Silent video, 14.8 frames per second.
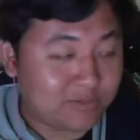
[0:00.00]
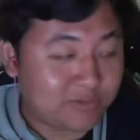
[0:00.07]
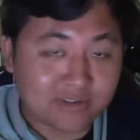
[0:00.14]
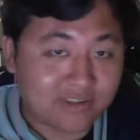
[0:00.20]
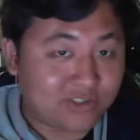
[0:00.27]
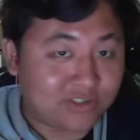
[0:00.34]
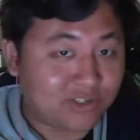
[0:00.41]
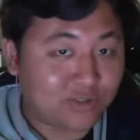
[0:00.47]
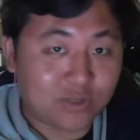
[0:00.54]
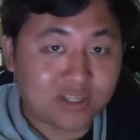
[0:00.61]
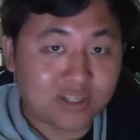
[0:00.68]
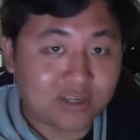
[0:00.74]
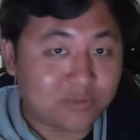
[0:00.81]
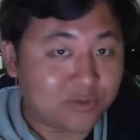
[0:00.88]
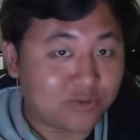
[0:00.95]
up. He
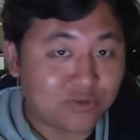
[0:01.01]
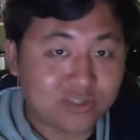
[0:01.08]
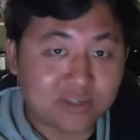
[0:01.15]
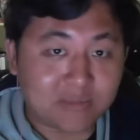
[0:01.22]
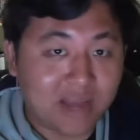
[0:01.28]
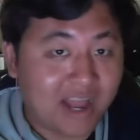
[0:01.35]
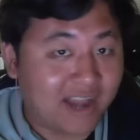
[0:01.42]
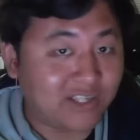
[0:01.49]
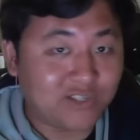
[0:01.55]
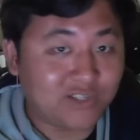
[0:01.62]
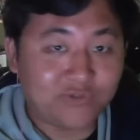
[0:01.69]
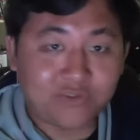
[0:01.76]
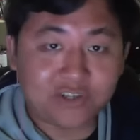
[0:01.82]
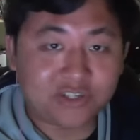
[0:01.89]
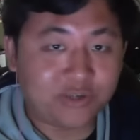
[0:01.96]
just went up to do some
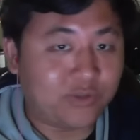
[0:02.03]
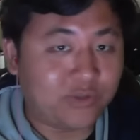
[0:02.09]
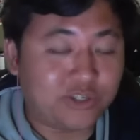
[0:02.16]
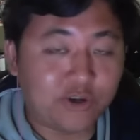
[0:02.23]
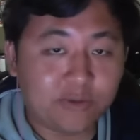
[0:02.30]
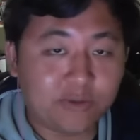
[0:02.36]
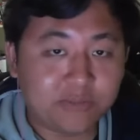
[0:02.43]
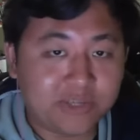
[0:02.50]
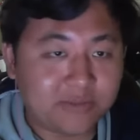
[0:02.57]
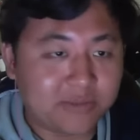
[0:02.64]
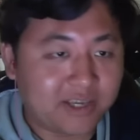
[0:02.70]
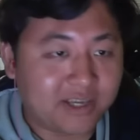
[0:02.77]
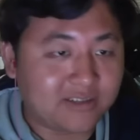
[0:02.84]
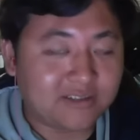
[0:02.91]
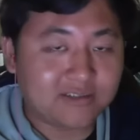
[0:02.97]
ice fishing with John
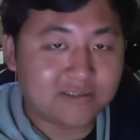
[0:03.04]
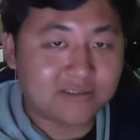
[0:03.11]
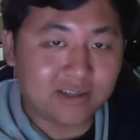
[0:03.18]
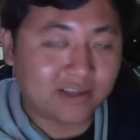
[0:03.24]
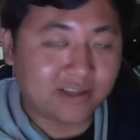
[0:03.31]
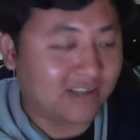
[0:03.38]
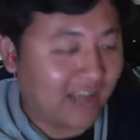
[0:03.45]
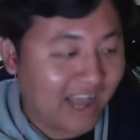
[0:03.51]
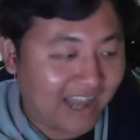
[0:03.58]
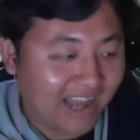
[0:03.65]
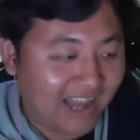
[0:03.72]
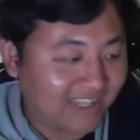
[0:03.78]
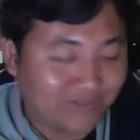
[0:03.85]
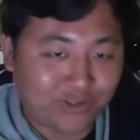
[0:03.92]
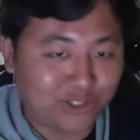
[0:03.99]
B. Man, like
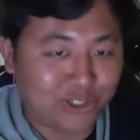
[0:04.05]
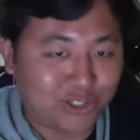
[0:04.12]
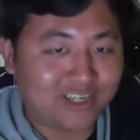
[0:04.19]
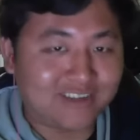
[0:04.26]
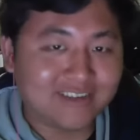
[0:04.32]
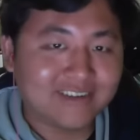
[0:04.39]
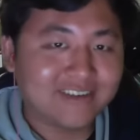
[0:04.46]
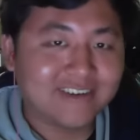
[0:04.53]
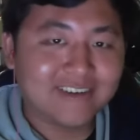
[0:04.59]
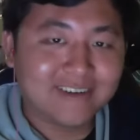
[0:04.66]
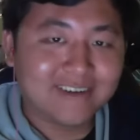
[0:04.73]
ice fishing.